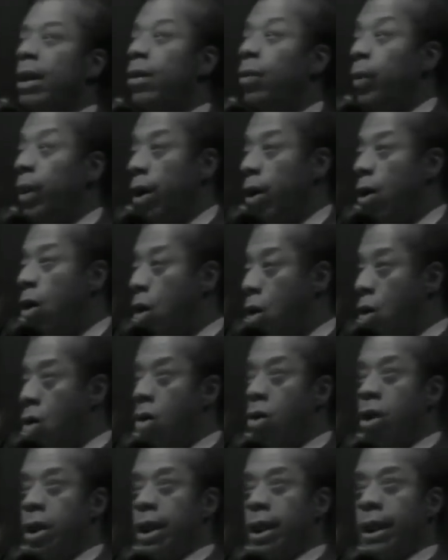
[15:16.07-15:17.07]
We are
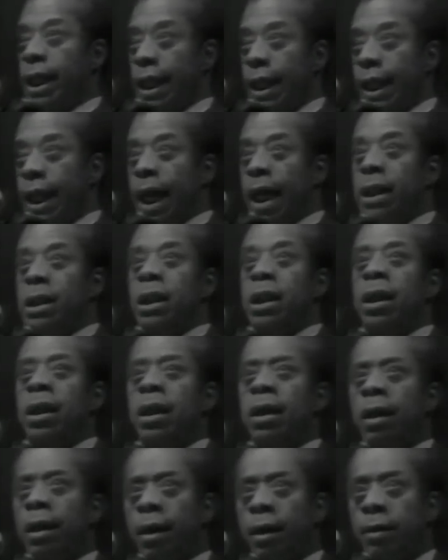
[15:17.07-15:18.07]
all, in any case,
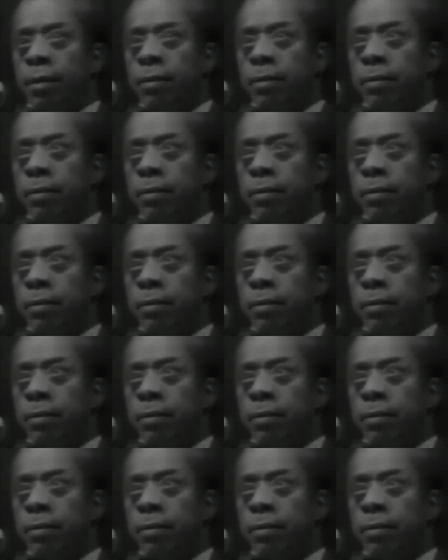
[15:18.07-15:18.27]
here.